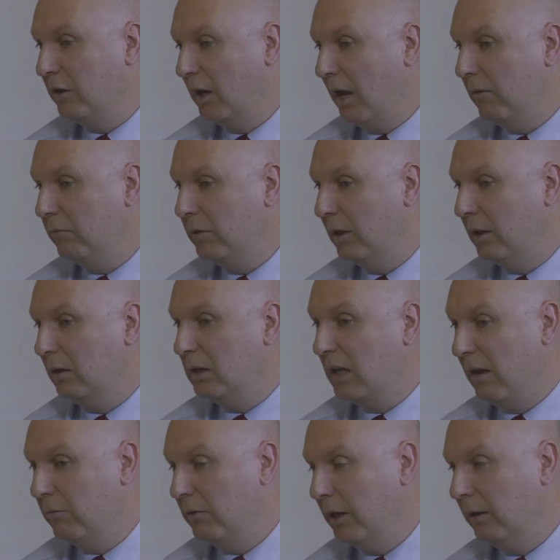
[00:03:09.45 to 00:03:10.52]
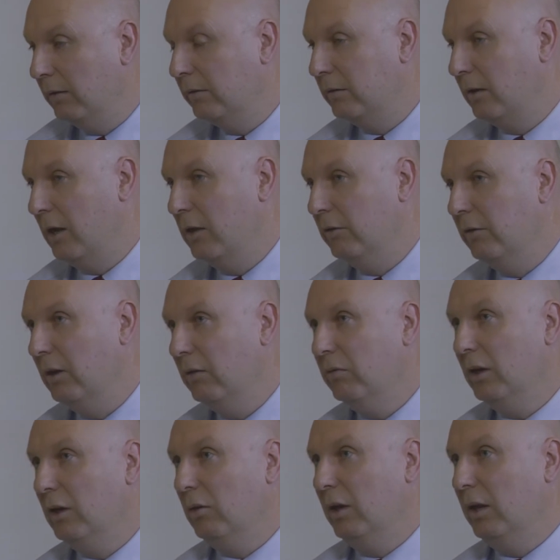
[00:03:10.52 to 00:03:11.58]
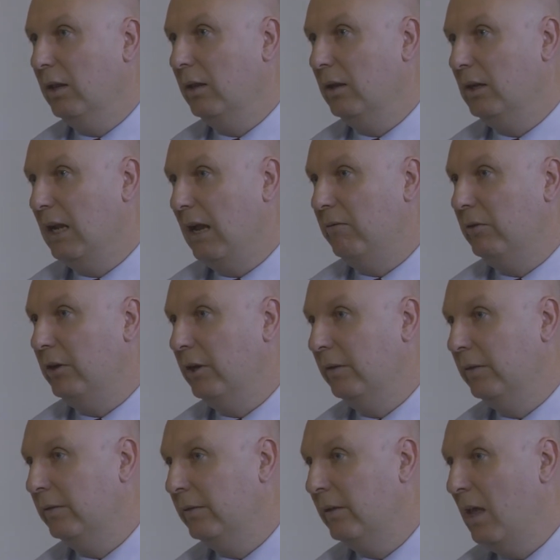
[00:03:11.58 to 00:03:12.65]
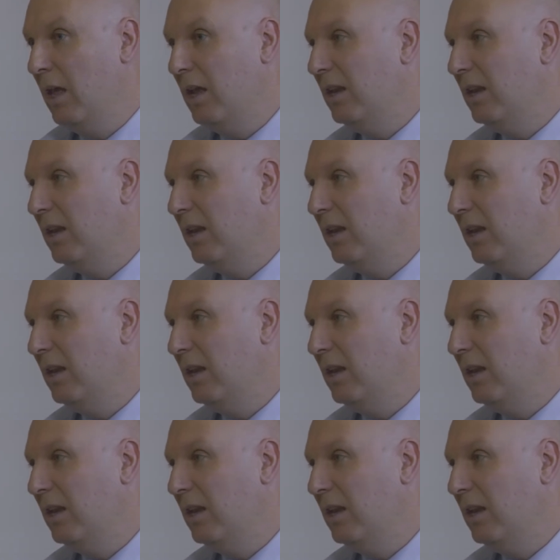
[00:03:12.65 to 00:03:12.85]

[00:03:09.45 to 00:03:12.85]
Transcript: you have the governing stage, and if you're looking at the governance,